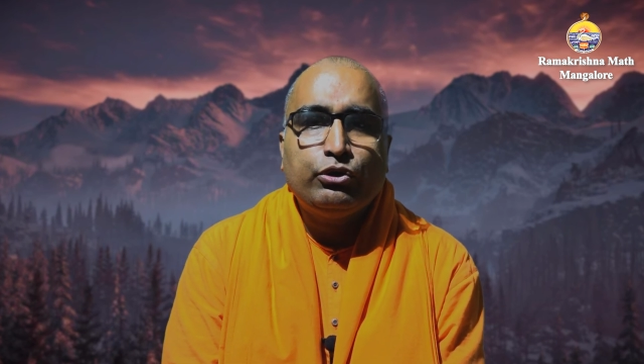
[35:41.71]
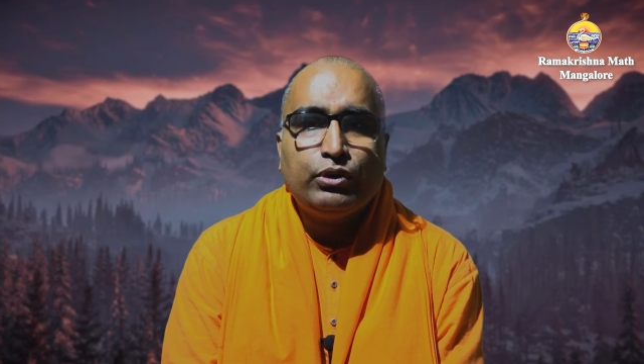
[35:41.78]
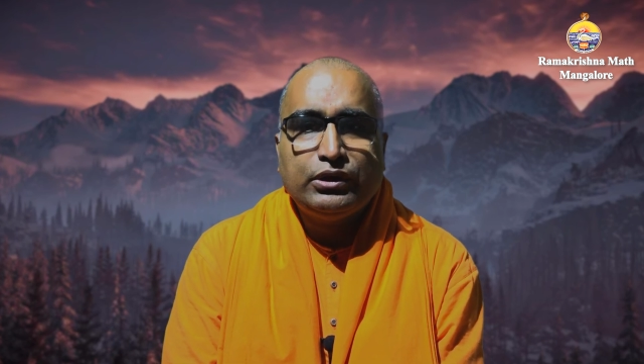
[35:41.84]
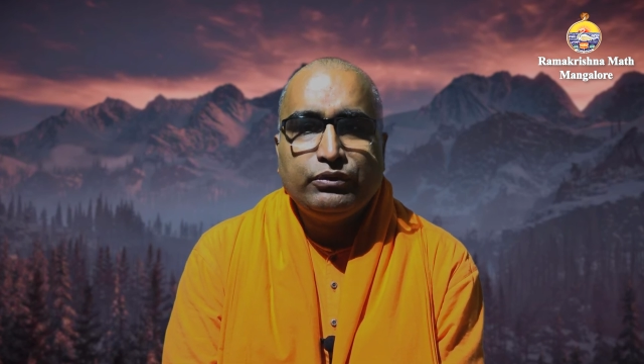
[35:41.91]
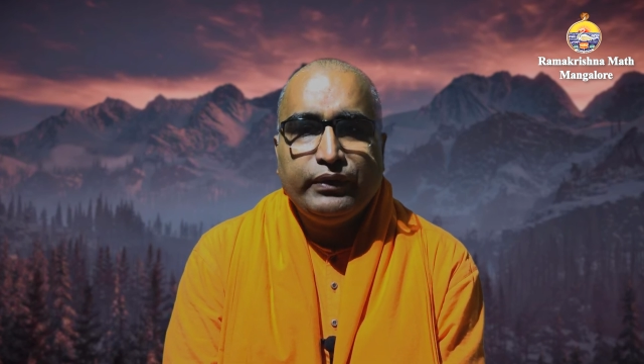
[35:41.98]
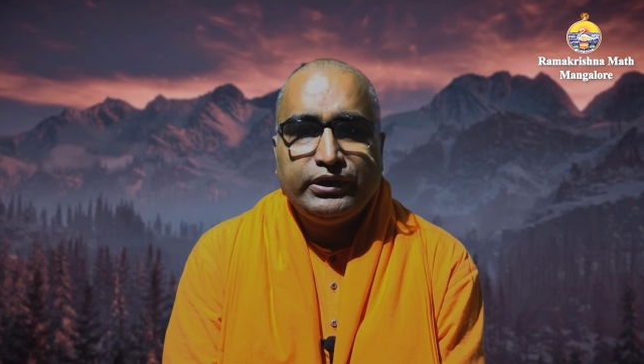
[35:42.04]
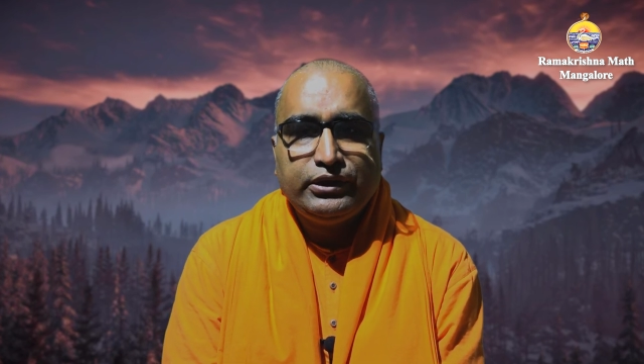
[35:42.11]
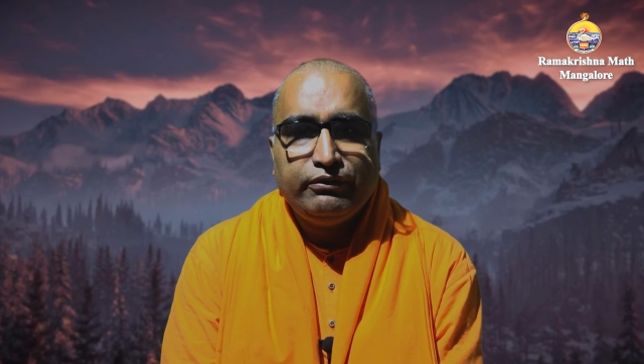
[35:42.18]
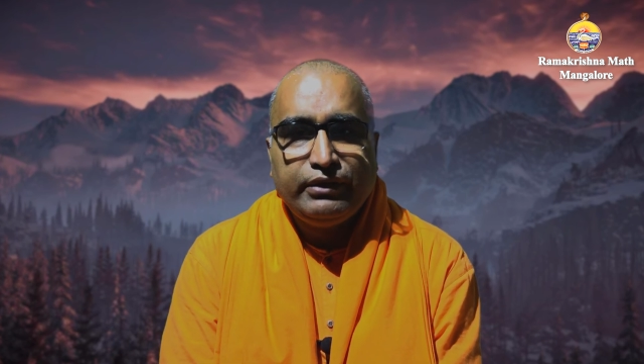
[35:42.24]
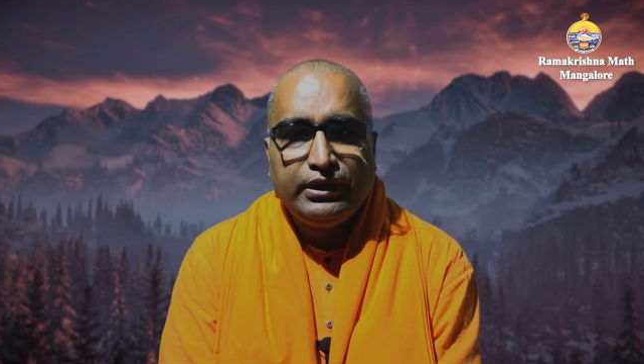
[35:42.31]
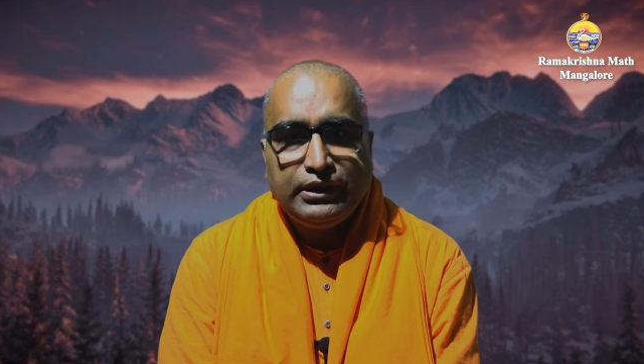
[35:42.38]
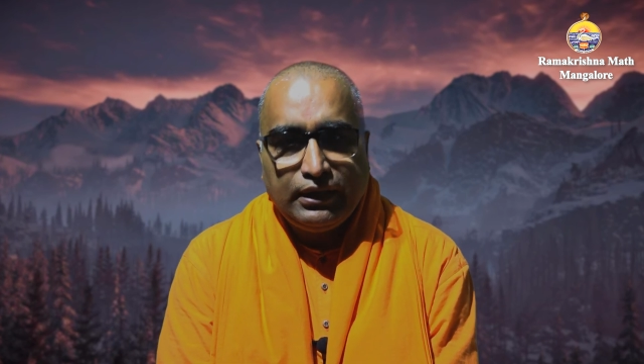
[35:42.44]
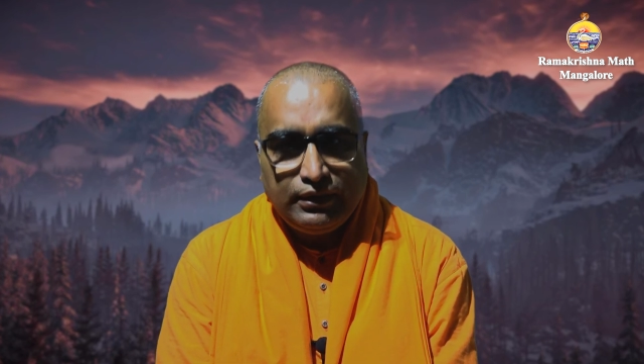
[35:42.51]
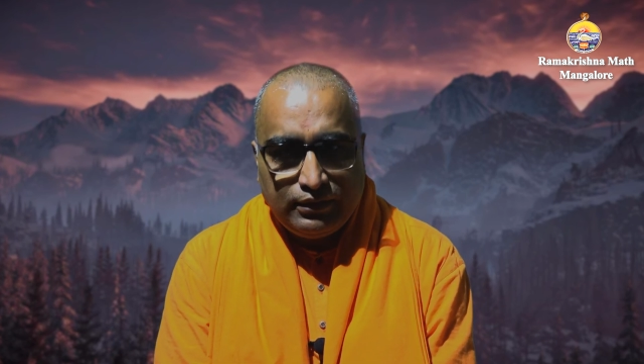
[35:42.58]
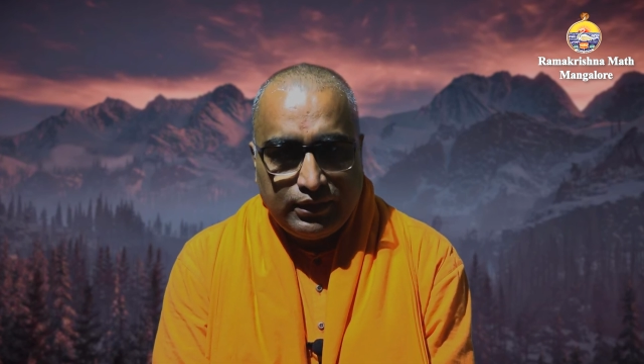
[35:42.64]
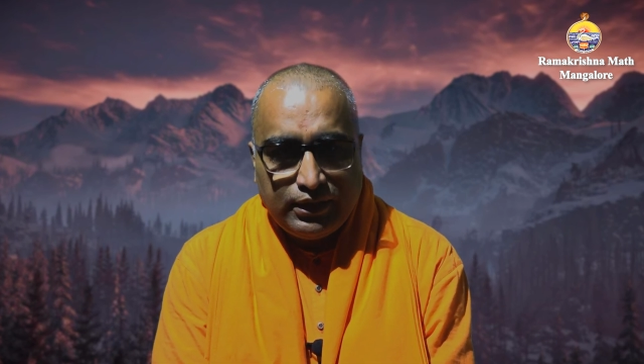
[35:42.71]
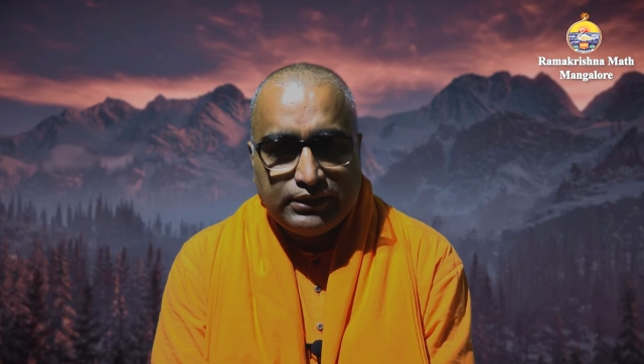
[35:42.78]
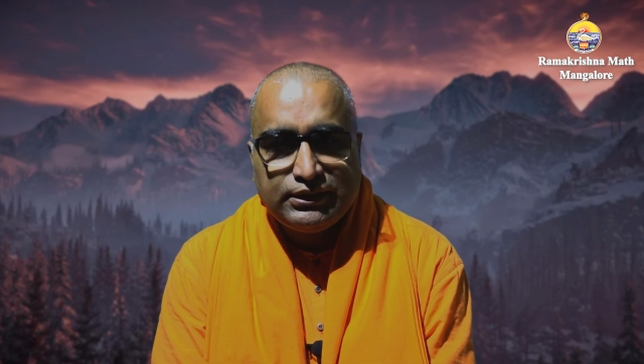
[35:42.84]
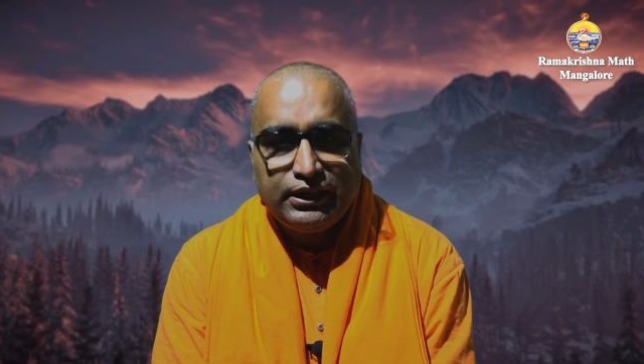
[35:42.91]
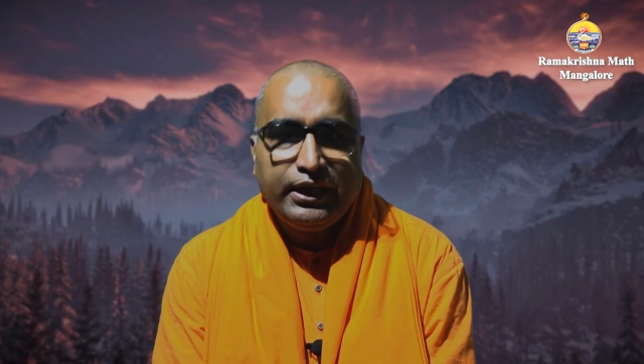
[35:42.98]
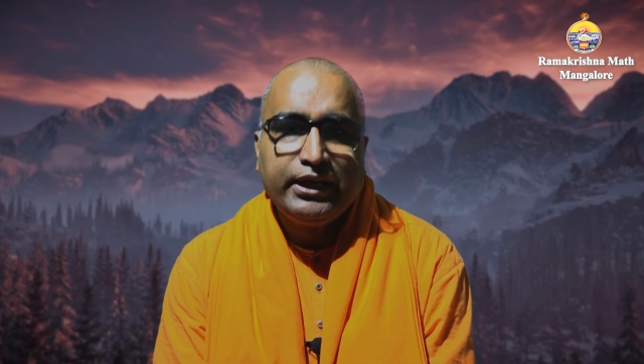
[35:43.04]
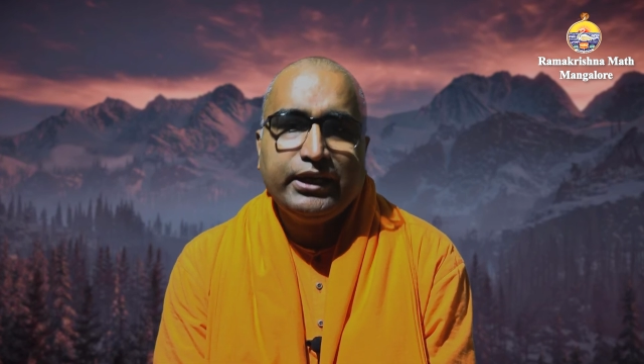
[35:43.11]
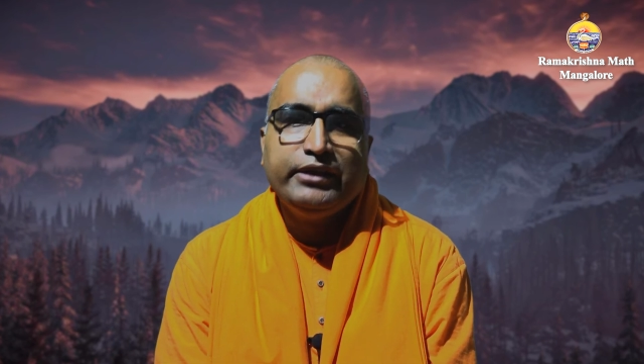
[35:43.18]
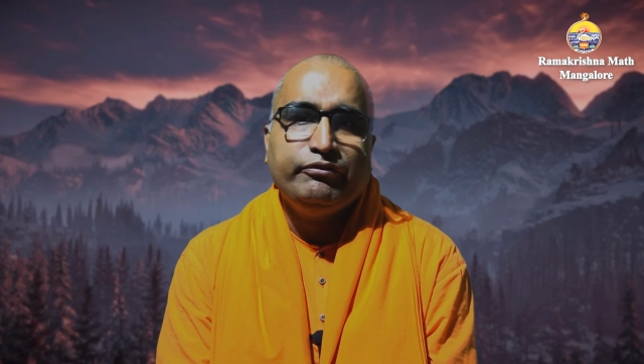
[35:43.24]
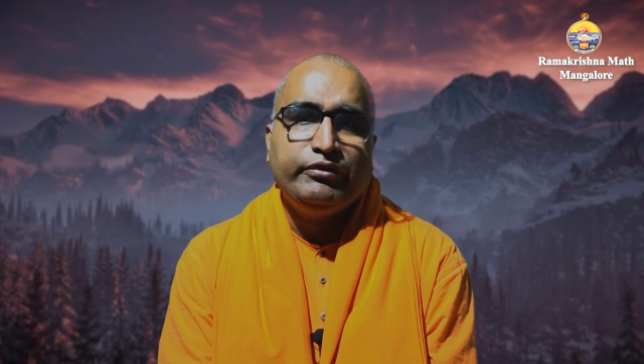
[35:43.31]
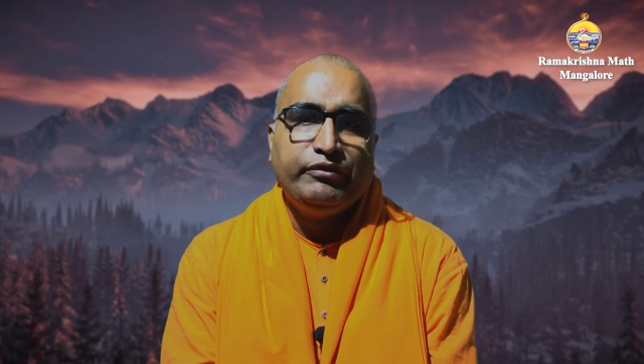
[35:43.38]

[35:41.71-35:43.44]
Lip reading: to Advaita Vedanta is a negative